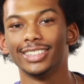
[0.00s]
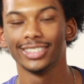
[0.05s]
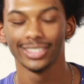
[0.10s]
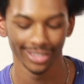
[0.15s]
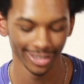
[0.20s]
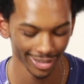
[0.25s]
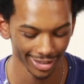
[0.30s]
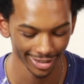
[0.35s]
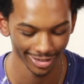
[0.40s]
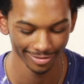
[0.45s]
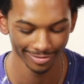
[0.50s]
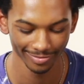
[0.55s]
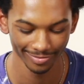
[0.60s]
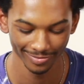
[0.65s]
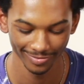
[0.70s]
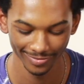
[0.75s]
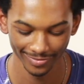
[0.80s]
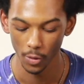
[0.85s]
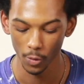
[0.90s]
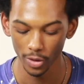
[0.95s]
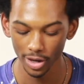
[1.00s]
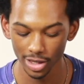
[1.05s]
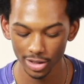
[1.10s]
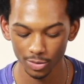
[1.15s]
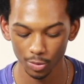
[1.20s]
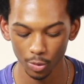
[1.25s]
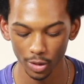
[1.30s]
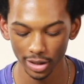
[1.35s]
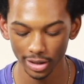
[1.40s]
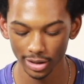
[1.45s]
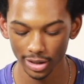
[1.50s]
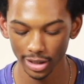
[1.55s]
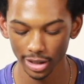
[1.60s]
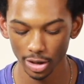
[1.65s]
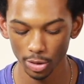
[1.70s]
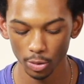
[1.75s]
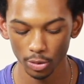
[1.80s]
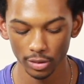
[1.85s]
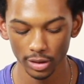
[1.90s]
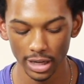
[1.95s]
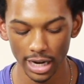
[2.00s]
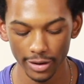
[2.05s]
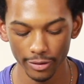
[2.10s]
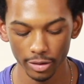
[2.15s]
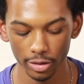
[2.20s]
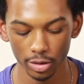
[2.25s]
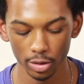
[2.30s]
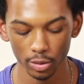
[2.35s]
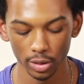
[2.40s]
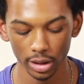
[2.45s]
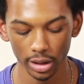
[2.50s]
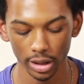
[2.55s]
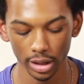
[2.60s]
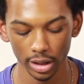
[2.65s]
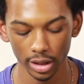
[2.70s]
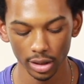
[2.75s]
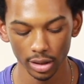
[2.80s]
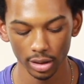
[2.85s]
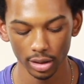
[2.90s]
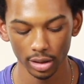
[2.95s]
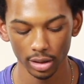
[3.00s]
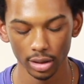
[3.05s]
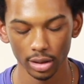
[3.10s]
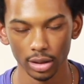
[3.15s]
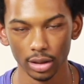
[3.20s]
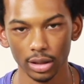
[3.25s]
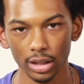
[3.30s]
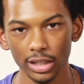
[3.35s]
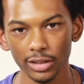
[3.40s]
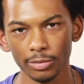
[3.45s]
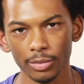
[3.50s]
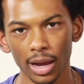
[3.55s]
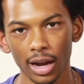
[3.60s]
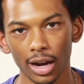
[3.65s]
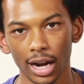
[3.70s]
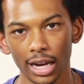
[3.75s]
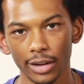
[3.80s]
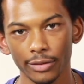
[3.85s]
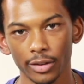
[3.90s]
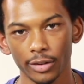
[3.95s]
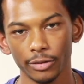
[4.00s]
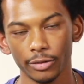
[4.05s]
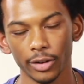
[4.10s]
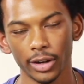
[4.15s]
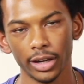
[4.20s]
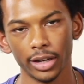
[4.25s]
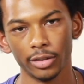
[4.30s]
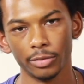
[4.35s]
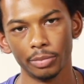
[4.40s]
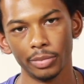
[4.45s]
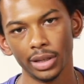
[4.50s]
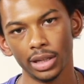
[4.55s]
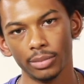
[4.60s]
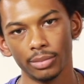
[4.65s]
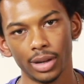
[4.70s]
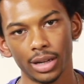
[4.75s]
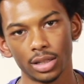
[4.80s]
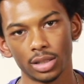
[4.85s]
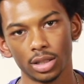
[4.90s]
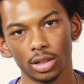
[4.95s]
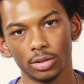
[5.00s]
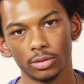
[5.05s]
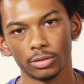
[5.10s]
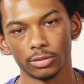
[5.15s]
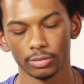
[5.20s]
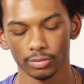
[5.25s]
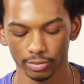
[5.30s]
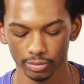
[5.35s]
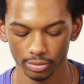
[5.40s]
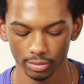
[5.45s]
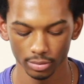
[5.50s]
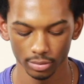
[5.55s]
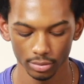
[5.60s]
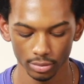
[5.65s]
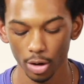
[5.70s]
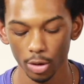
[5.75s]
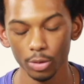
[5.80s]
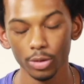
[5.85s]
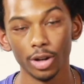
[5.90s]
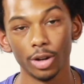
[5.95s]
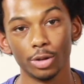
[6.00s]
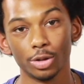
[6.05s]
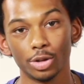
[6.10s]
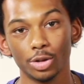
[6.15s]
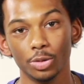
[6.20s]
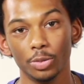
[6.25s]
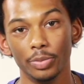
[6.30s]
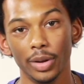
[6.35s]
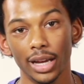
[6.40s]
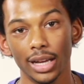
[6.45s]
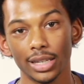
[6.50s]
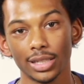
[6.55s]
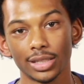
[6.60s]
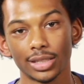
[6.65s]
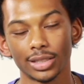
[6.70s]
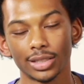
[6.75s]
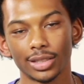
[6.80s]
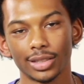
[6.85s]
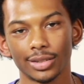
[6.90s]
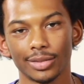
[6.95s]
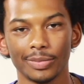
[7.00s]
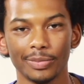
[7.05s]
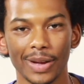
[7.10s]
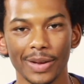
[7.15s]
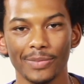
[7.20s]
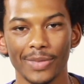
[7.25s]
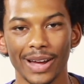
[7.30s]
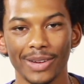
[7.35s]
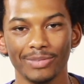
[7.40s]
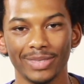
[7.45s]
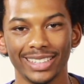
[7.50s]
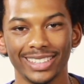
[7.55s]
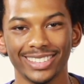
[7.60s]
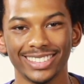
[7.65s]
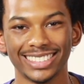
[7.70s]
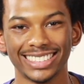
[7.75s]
okay. What is one thing you will never do again? Live my life afraid of being myself. Who knows you best? My mommy.